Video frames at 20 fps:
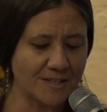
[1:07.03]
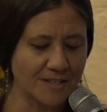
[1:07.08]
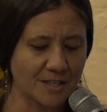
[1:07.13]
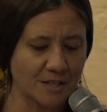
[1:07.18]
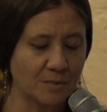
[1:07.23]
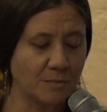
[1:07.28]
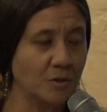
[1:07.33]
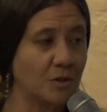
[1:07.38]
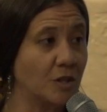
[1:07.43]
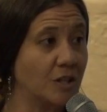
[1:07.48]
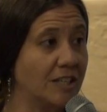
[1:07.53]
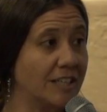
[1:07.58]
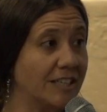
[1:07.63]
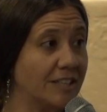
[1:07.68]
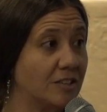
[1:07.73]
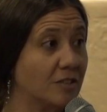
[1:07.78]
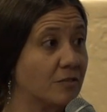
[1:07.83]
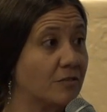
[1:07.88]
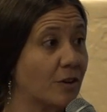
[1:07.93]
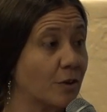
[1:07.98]
community
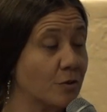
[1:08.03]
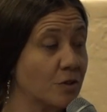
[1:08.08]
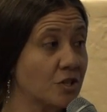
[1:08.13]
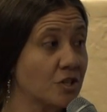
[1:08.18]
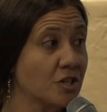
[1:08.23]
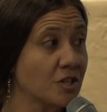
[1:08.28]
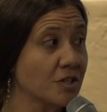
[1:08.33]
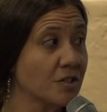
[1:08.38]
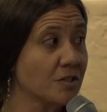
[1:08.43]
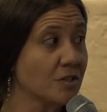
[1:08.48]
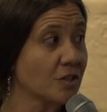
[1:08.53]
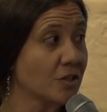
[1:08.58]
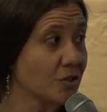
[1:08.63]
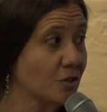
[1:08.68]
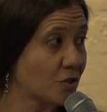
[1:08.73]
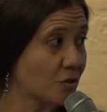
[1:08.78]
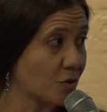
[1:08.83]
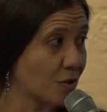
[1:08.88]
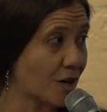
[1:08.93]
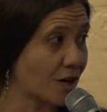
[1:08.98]
devotion
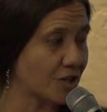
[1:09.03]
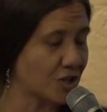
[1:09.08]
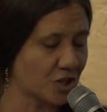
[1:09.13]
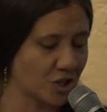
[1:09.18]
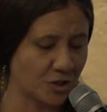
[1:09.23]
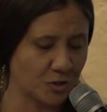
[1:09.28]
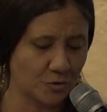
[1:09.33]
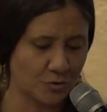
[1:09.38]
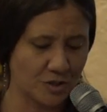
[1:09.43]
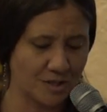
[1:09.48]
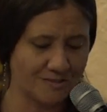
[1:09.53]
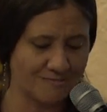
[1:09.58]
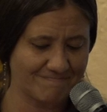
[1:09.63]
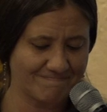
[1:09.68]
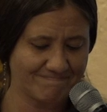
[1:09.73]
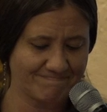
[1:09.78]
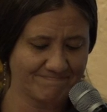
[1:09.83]
to our children.